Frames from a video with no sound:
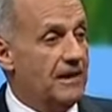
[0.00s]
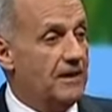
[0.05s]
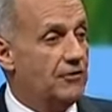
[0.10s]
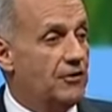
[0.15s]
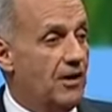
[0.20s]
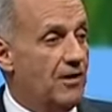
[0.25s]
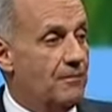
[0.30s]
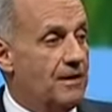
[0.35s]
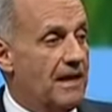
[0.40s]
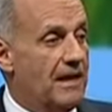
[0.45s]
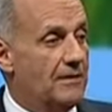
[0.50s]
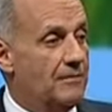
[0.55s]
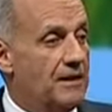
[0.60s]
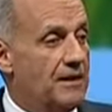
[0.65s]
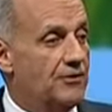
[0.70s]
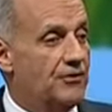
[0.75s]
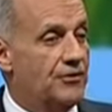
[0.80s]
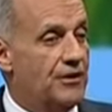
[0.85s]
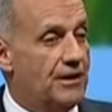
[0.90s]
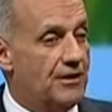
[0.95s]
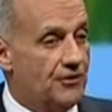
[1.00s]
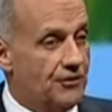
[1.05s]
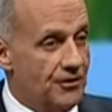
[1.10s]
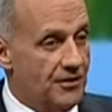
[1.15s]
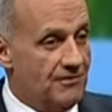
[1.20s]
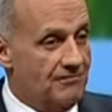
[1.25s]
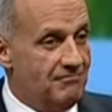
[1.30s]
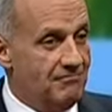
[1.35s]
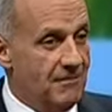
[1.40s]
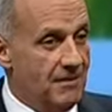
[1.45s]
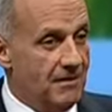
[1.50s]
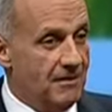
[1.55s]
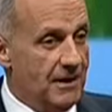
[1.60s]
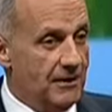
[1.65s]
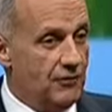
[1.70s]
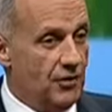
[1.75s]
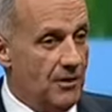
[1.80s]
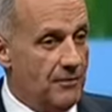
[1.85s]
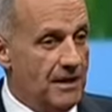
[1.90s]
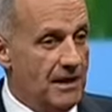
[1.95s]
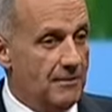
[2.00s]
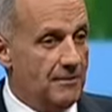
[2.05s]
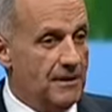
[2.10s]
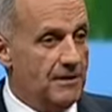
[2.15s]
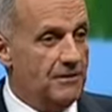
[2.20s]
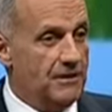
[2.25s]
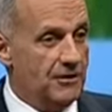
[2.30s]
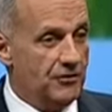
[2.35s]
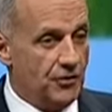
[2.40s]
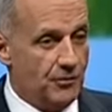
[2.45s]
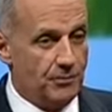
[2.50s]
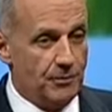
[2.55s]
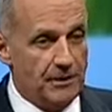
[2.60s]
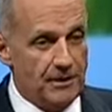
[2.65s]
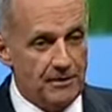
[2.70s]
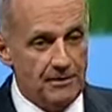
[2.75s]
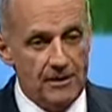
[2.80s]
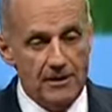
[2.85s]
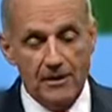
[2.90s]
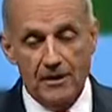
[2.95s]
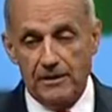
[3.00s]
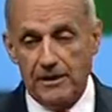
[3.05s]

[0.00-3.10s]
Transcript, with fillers: They taught me how to be a citizen, they taught me how to be disciplined.